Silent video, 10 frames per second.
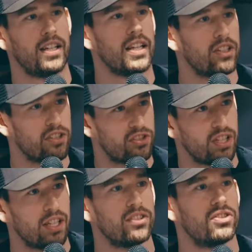It just
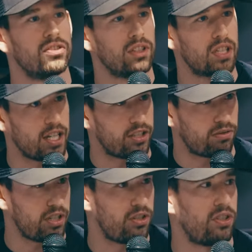says,
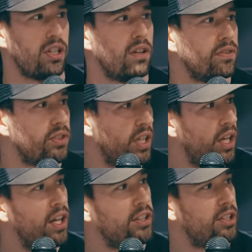consecrate yourselves.
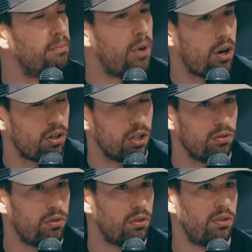
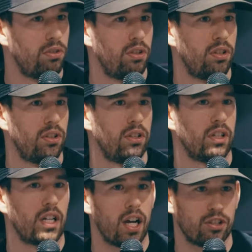Tomorrow,
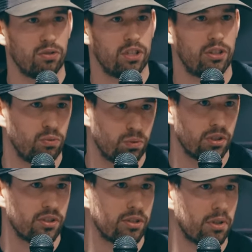God's going to do
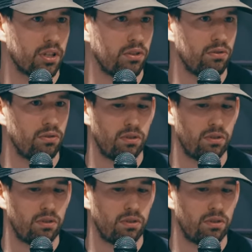wonders among you.